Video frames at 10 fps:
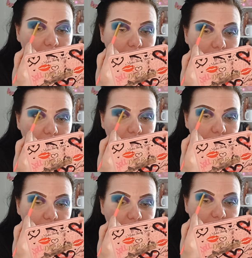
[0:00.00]

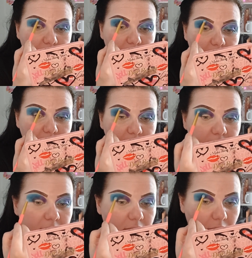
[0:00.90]

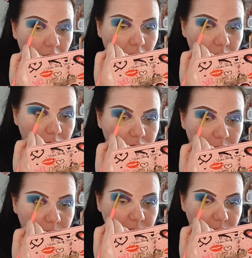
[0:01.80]
Hopefully I will
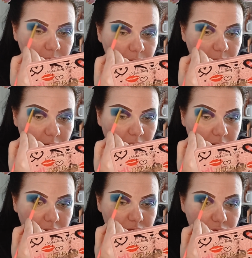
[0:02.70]

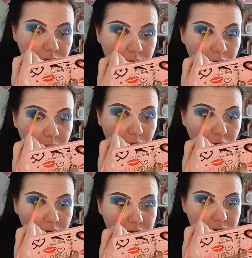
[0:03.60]
remember to
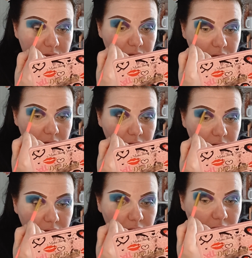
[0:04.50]
put
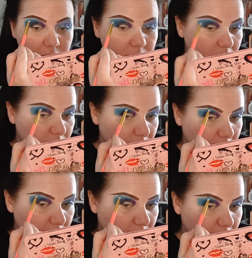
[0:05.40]

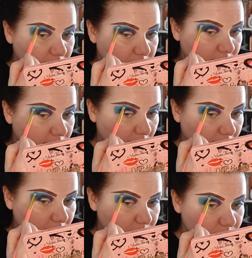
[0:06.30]
the
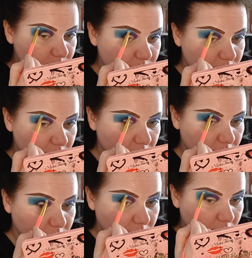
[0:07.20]
names
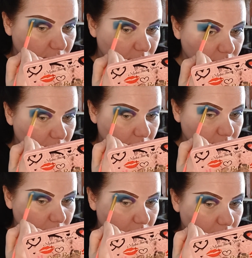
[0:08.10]

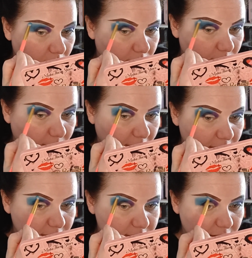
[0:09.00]
of the
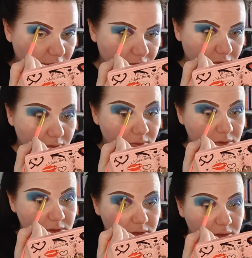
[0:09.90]
palettes that I've
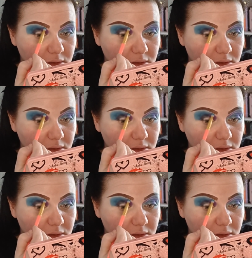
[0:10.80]
used